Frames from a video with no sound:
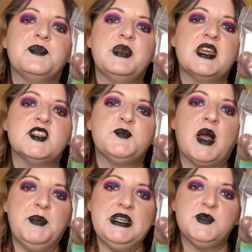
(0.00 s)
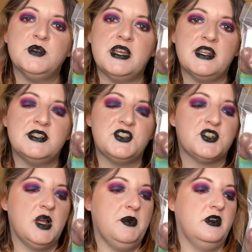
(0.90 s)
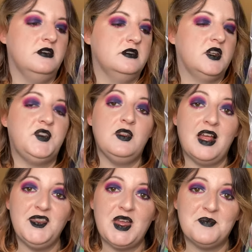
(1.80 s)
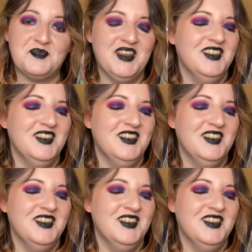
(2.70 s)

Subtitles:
Because puppies will get into trouble if you let them.